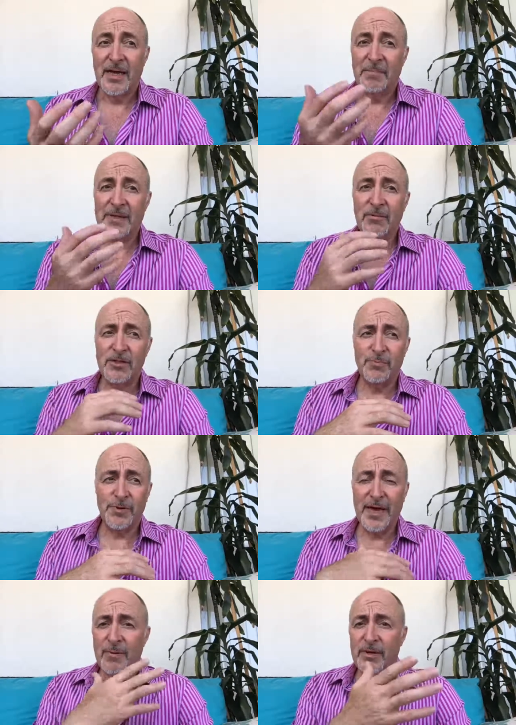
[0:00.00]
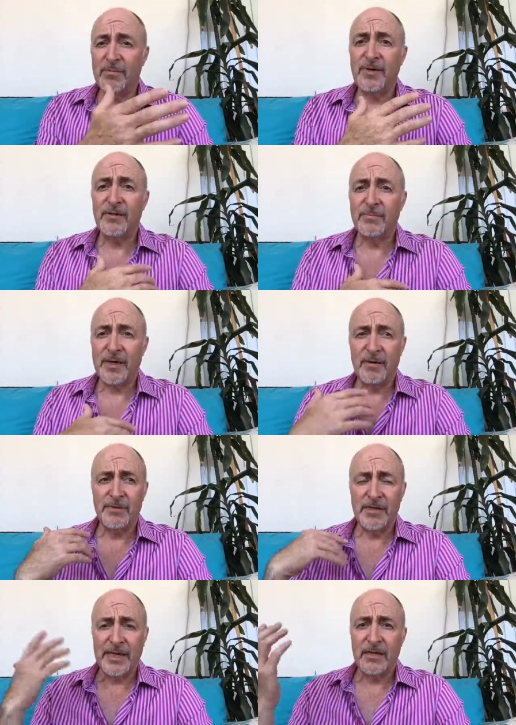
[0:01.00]
But there was preamble up on the up
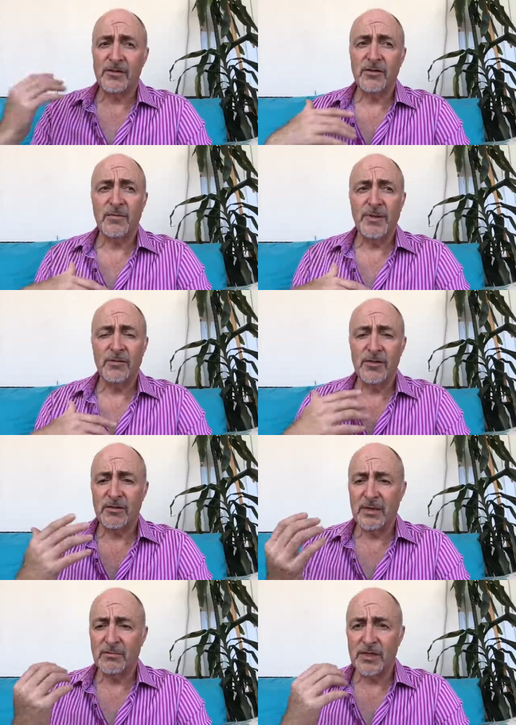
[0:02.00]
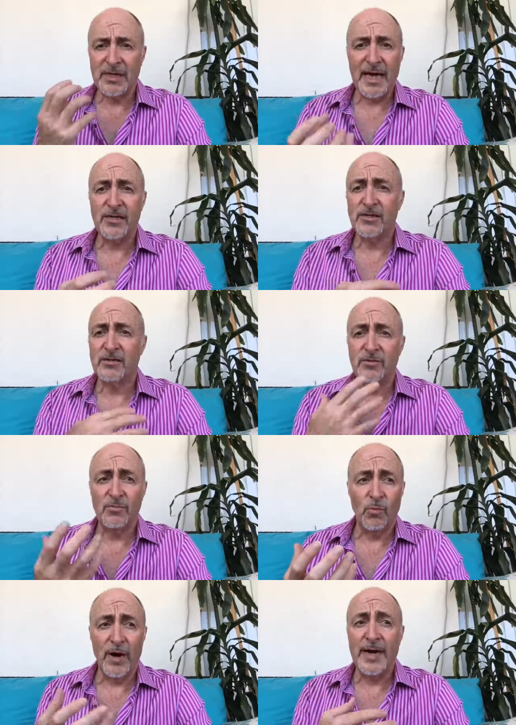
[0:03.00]
on the deck at the top, and there was there was snacks and
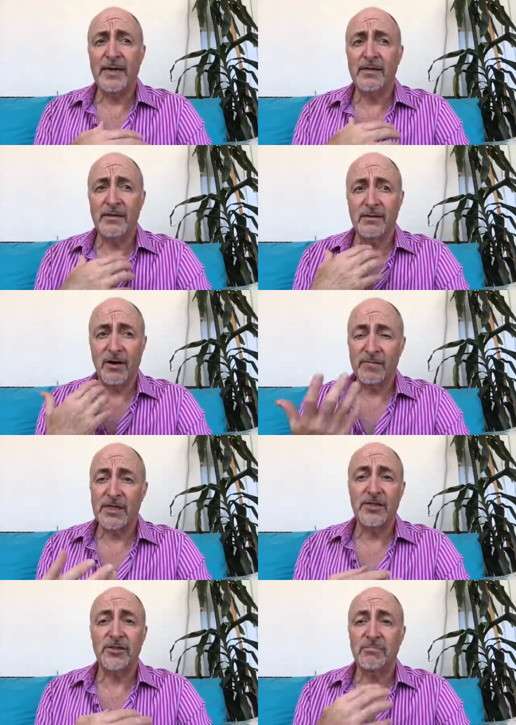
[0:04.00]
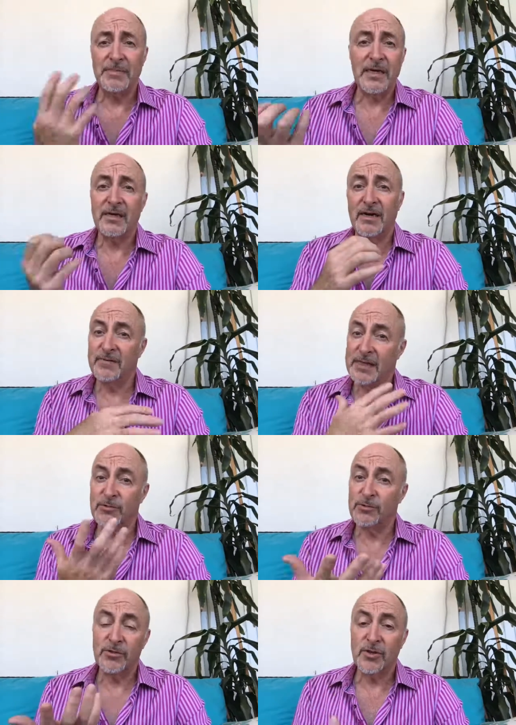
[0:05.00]
wine and conversation and mingling and everything else,
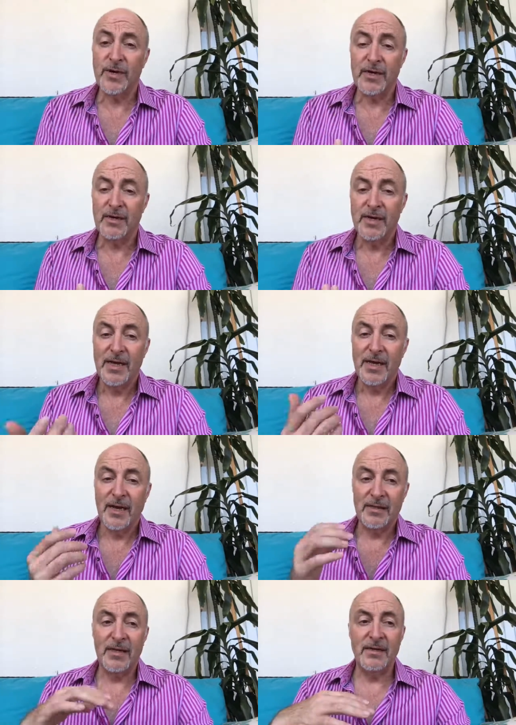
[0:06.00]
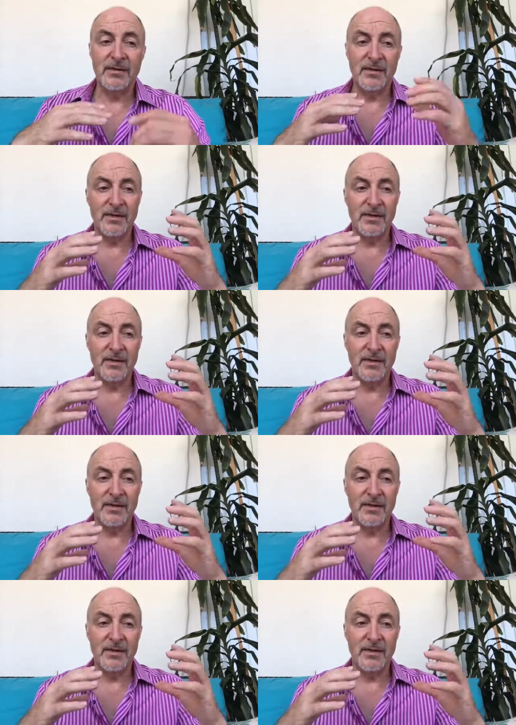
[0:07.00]
which was great. And then